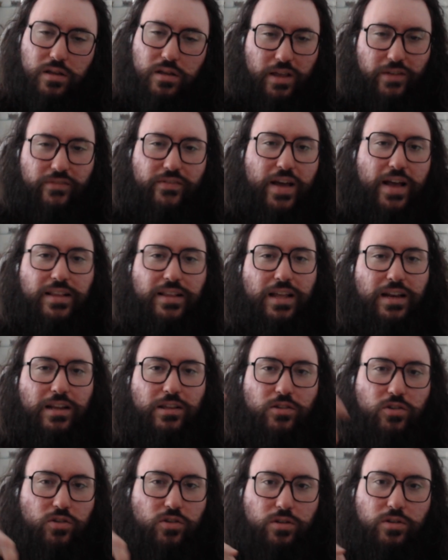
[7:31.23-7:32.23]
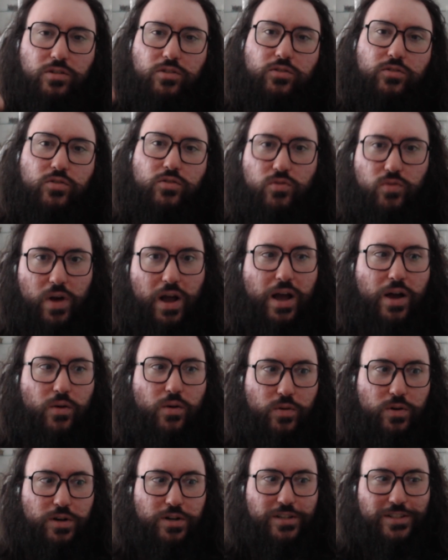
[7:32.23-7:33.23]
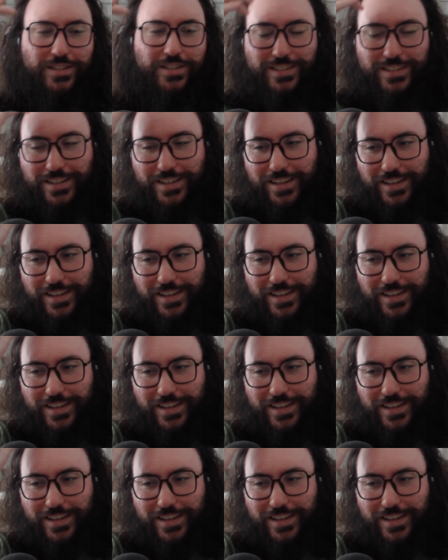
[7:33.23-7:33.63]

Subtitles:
the fact that it took 2 hours,